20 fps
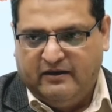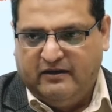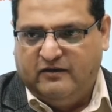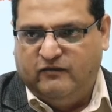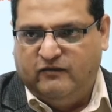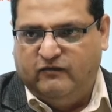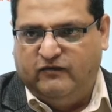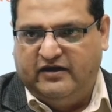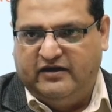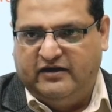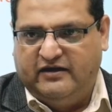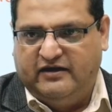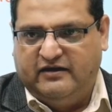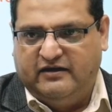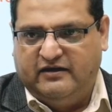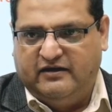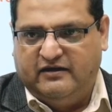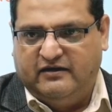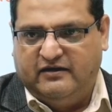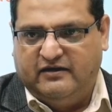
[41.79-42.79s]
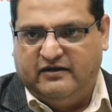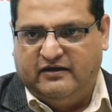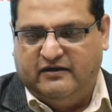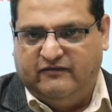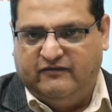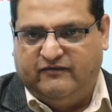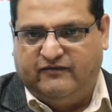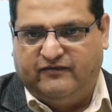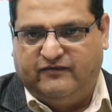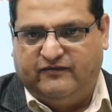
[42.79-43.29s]
wherein if
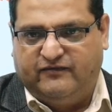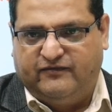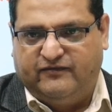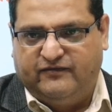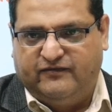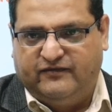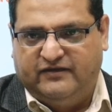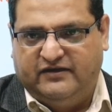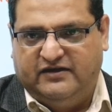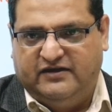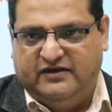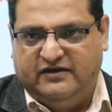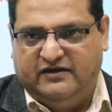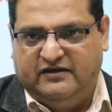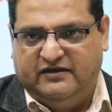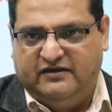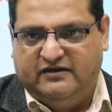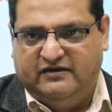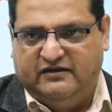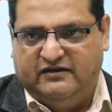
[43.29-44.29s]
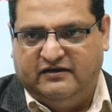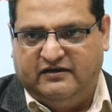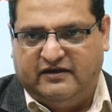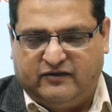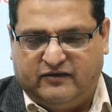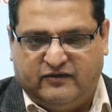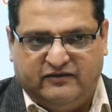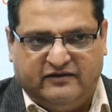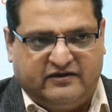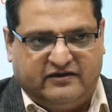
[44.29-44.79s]
the
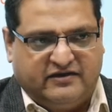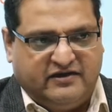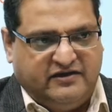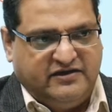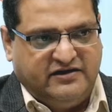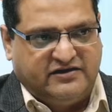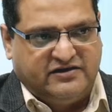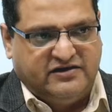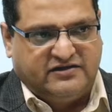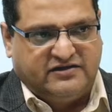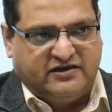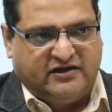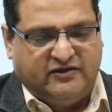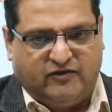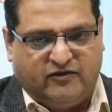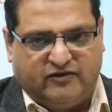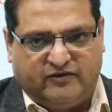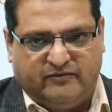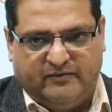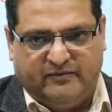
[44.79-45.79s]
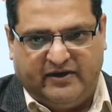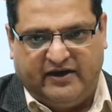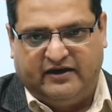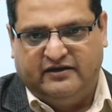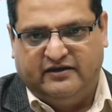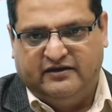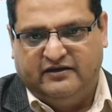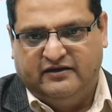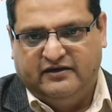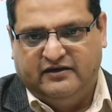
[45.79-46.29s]
requisite conditions are not met,
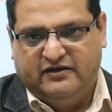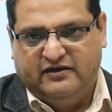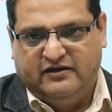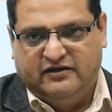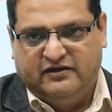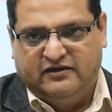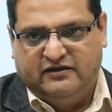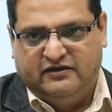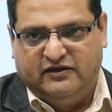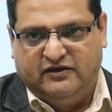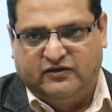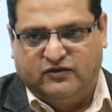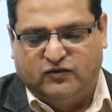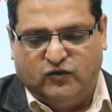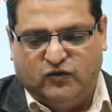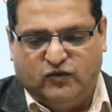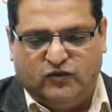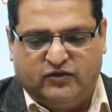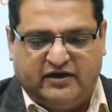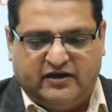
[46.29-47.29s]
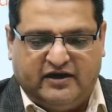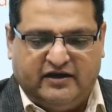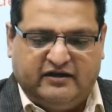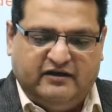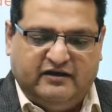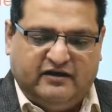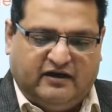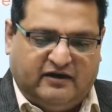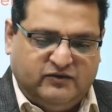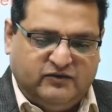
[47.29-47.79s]
the court at
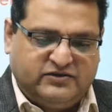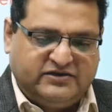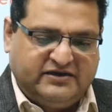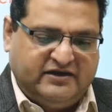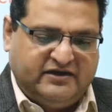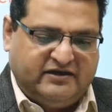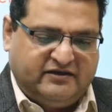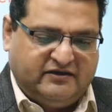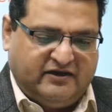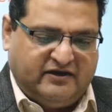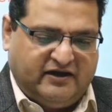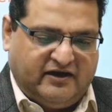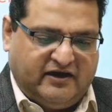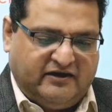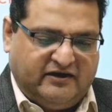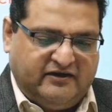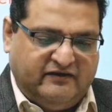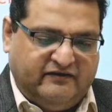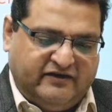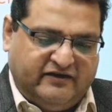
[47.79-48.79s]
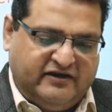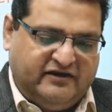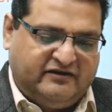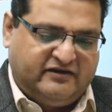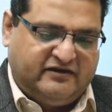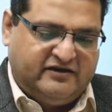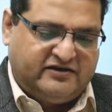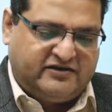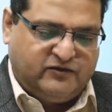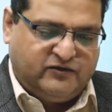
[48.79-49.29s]
the outset at the very
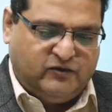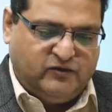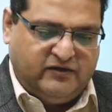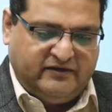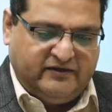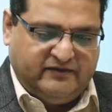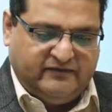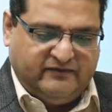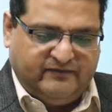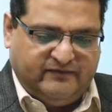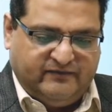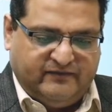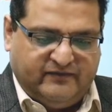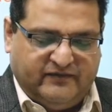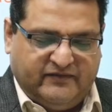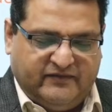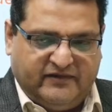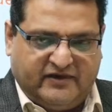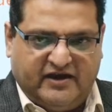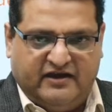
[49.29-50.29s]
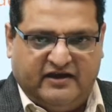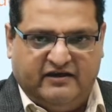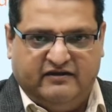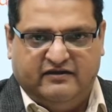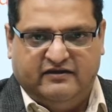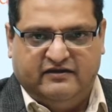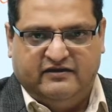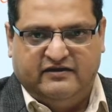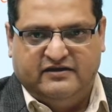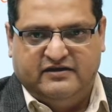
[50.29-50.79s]
threshold can
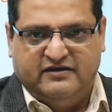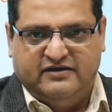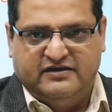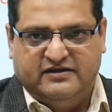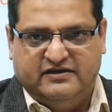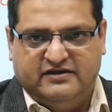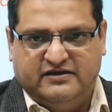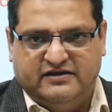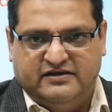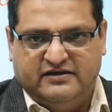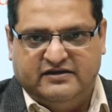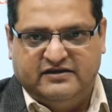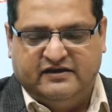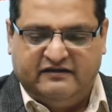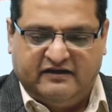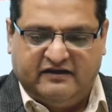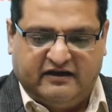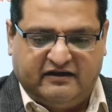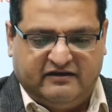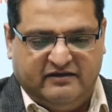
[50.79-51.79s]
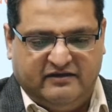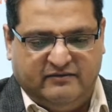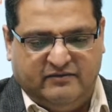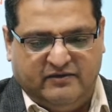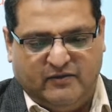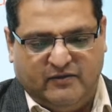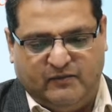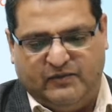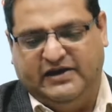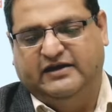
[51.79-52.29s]
reject the
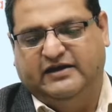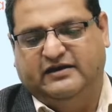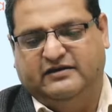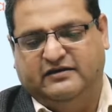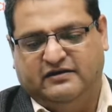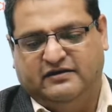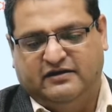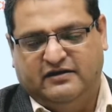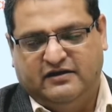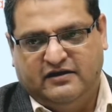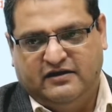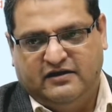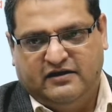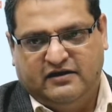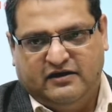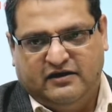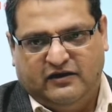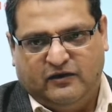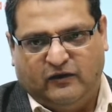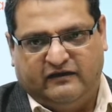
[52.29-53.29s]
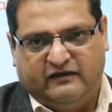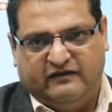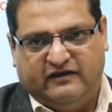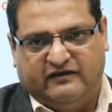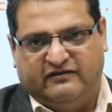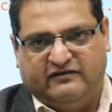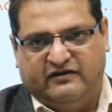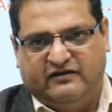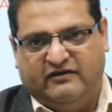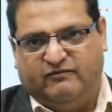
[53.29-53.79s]
plaint. Now,
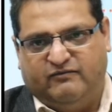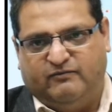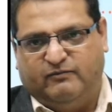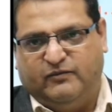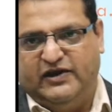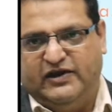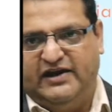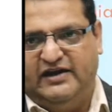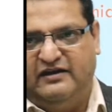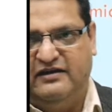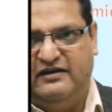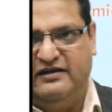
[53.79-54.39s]
rejection of plaint and